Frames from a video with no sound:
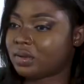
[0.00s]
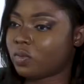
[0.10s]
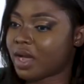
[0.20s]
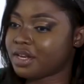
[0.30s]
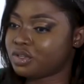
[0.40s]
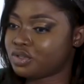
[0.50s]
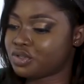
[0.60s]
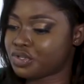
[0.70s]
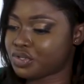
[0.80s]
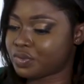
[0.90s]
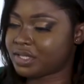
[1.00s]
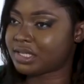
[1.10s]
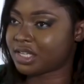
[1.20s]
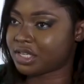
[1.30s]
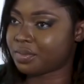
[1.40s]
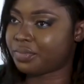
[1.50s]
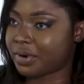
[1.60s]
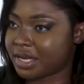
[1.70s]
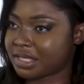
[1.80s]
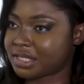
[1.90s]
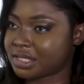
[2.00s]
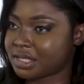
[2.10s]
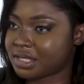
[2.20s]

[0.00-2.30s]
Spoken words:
Why did you choose such a brand?